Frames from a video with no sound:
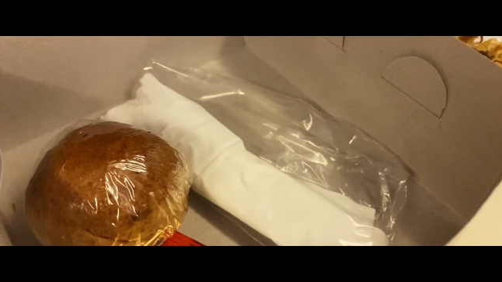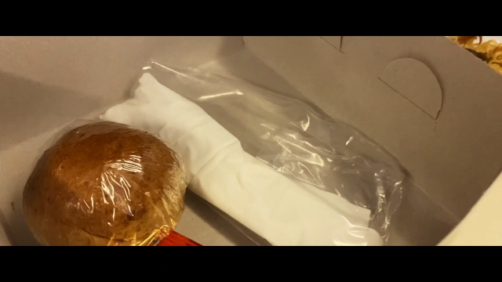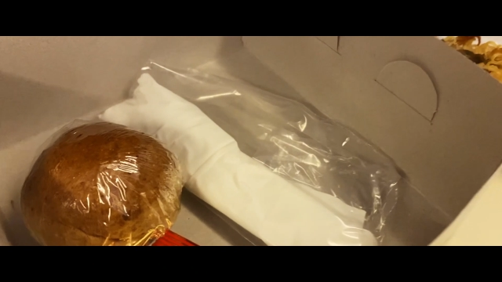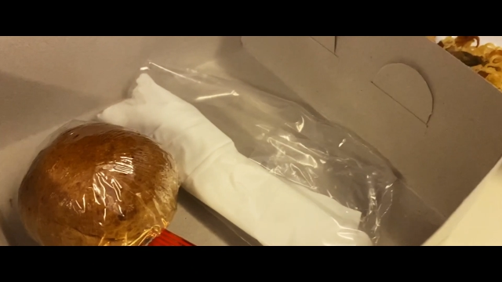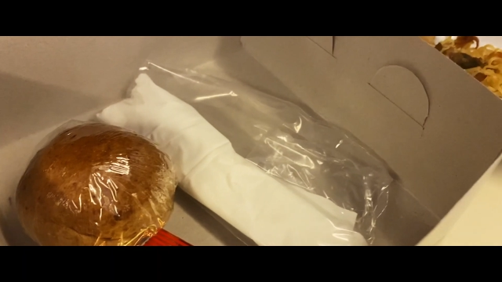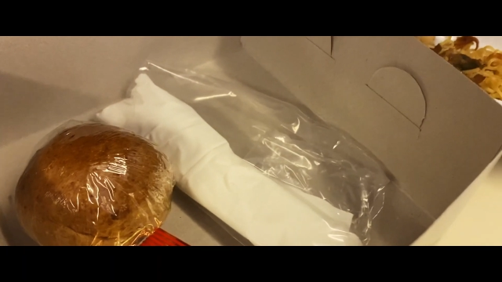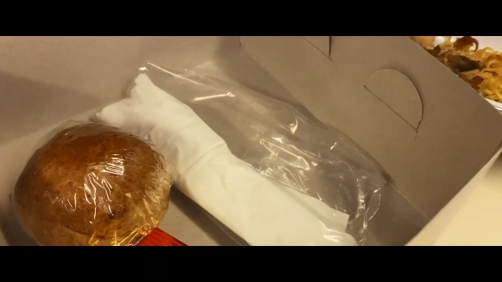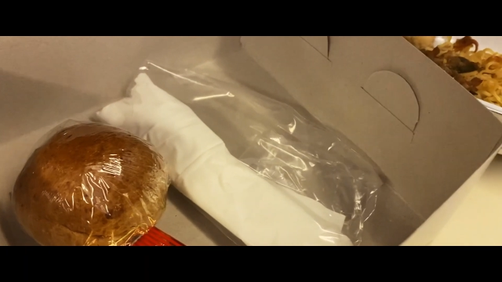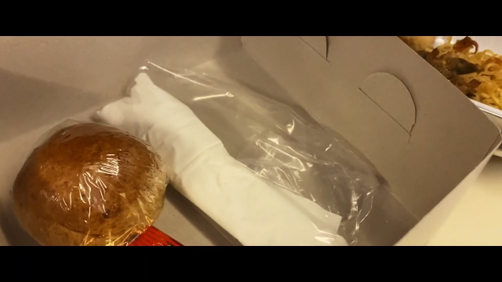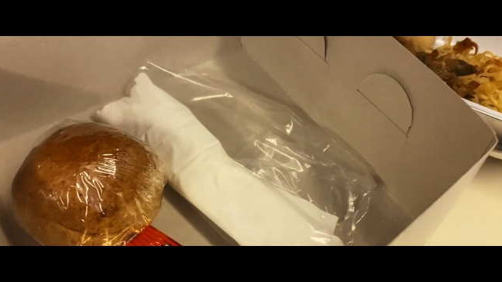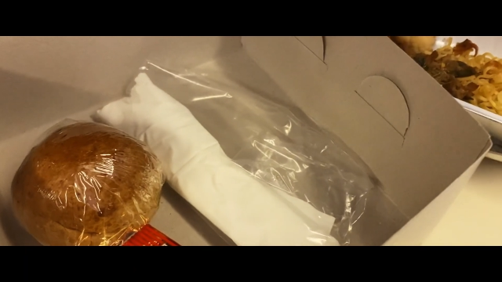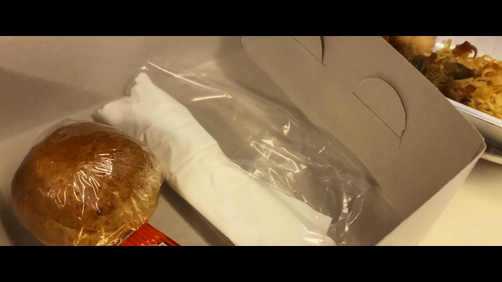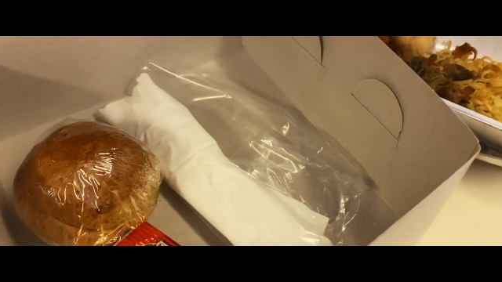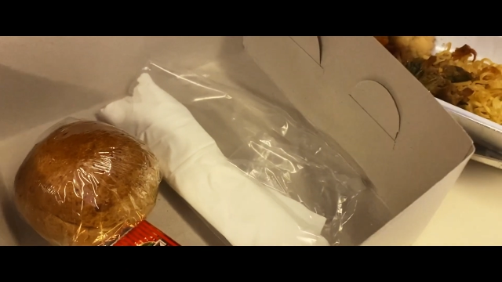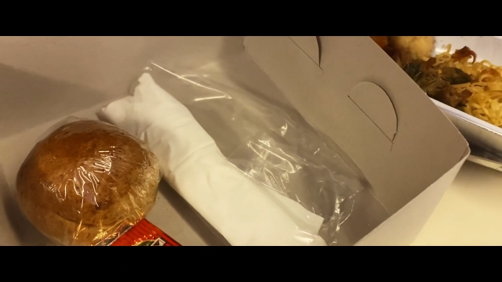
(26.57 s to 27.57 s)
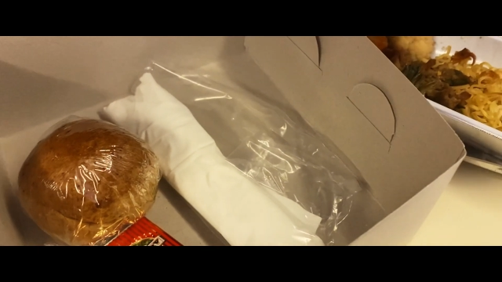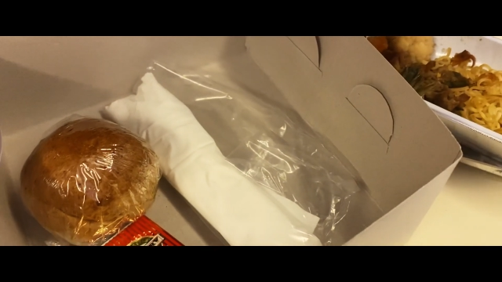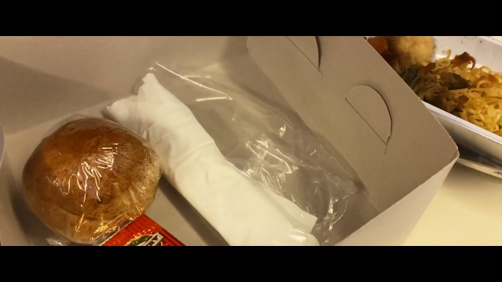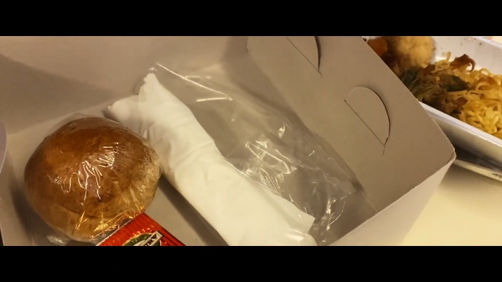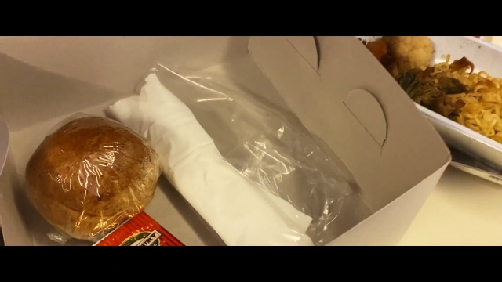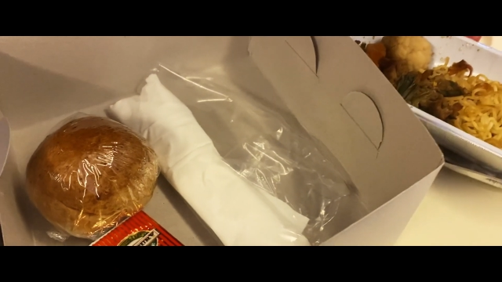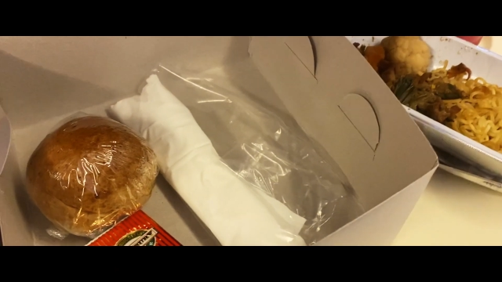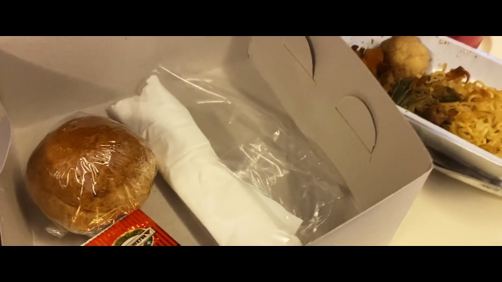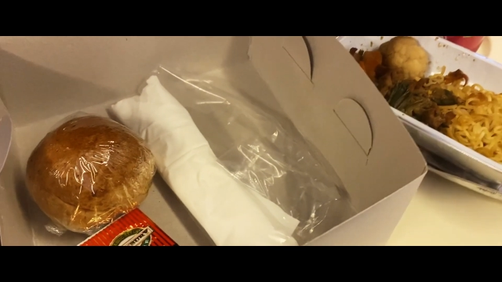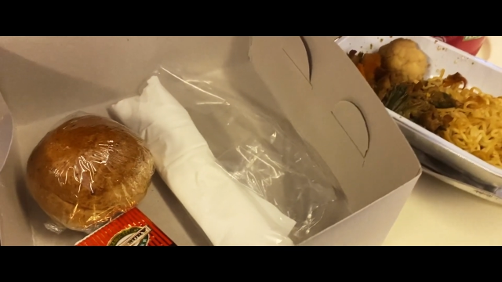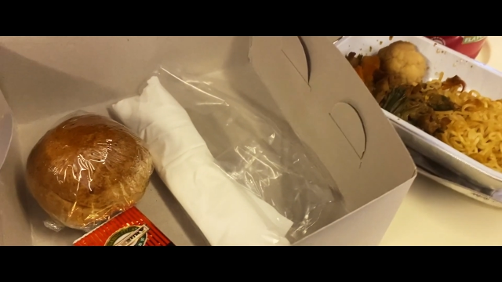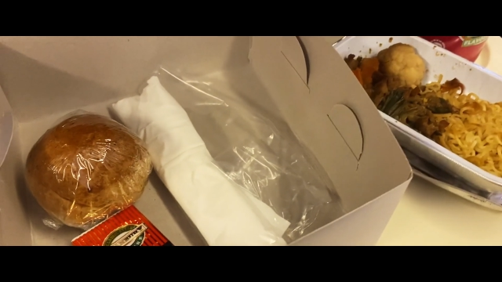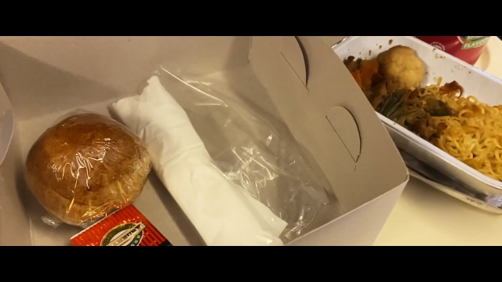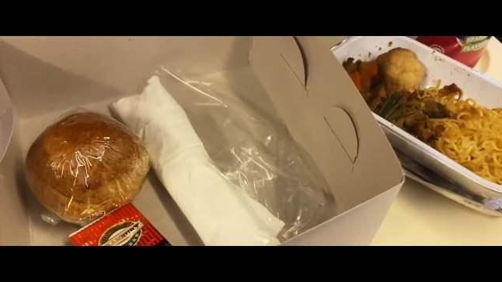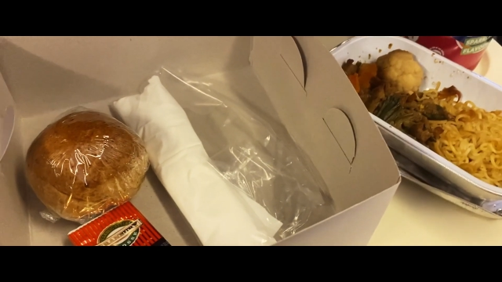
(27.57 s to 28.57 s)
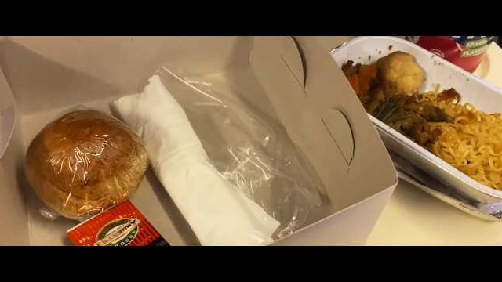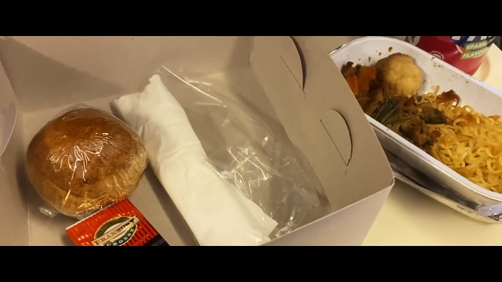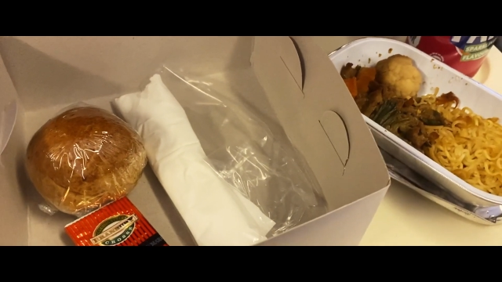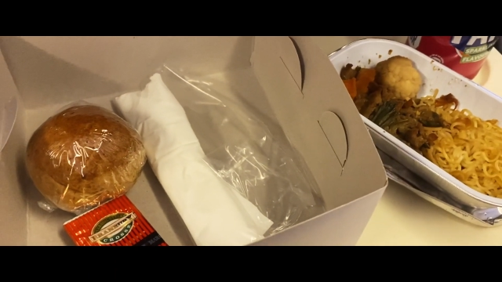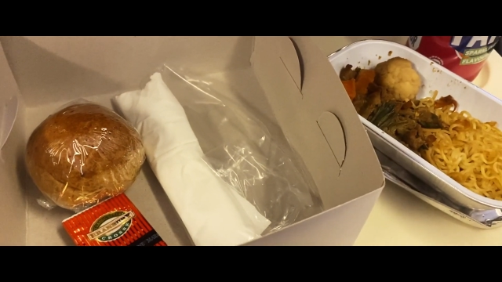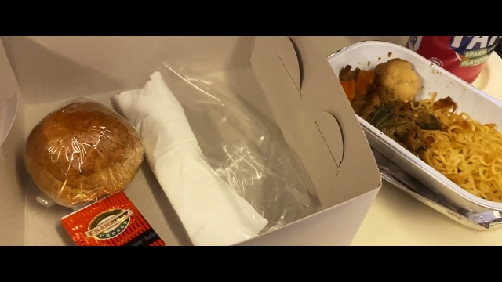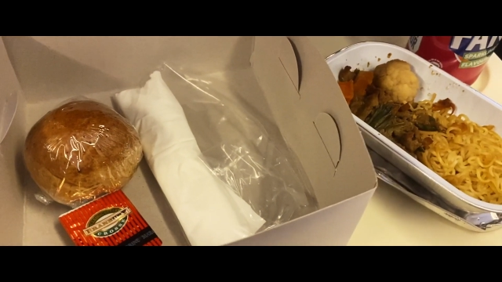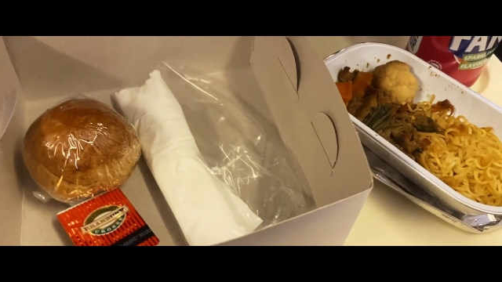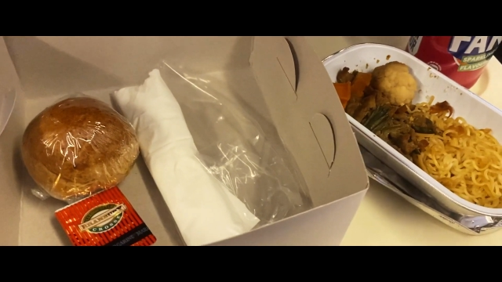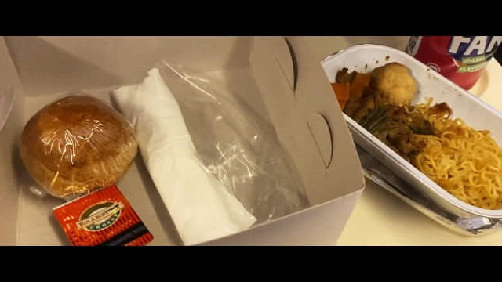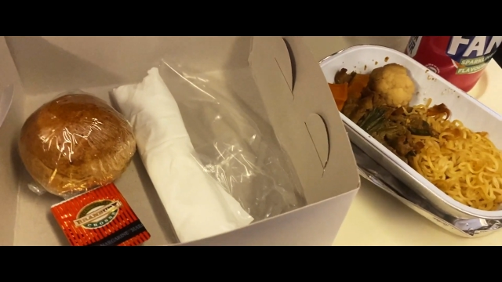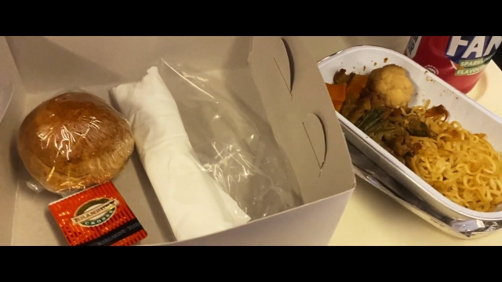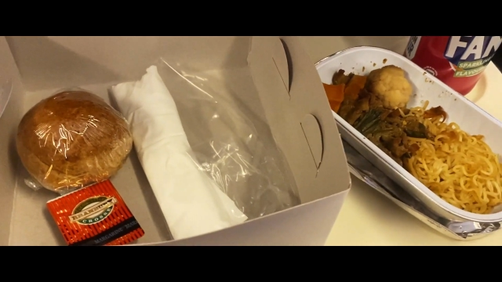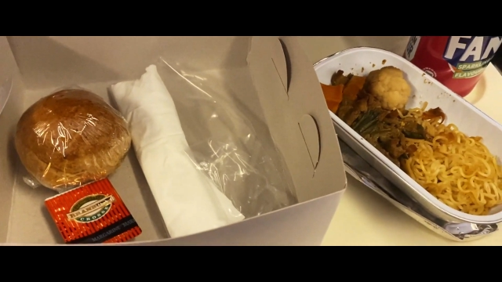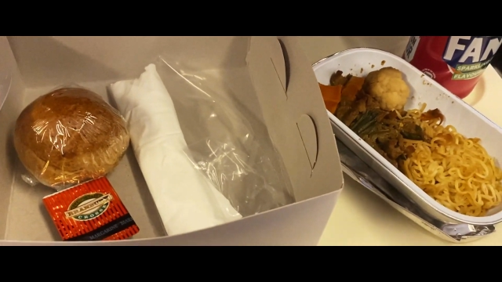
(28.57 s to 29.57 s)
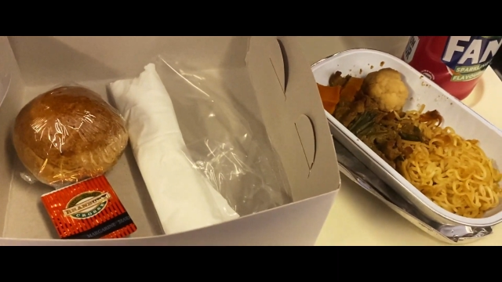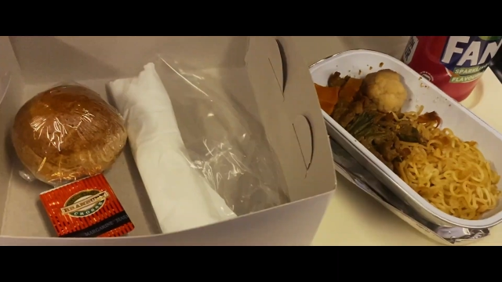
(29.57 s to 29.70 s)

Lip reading: Nobody's mouth can be seen.